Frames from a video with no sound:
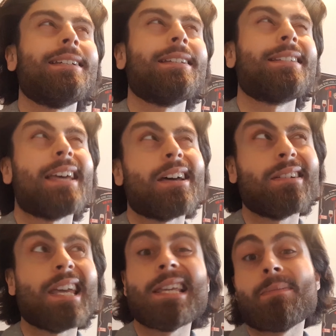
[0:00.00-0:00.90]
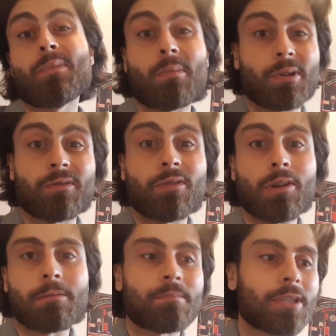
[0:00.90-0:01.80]
Saturday is pretty much
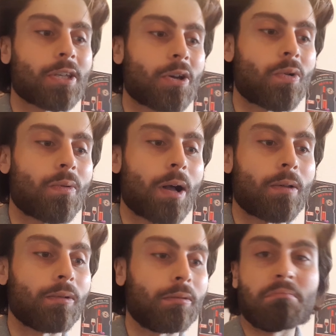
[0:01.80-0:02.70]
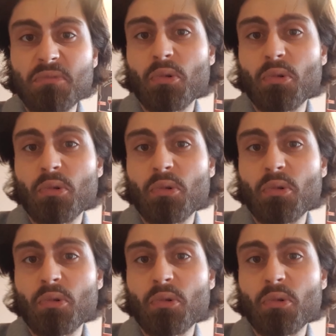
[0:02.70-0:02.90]
free, so I will